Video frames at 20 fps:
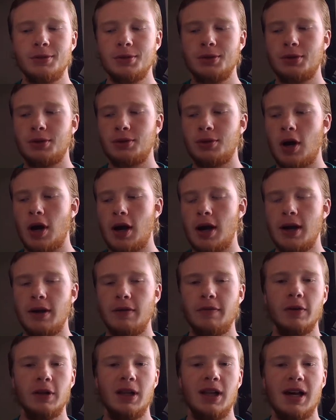Try
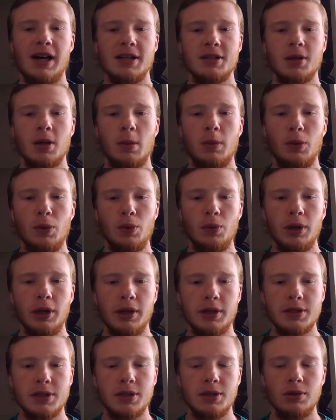for the last couple of
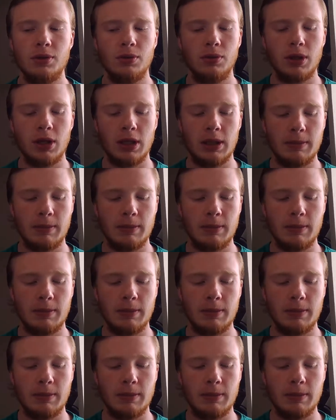weeks to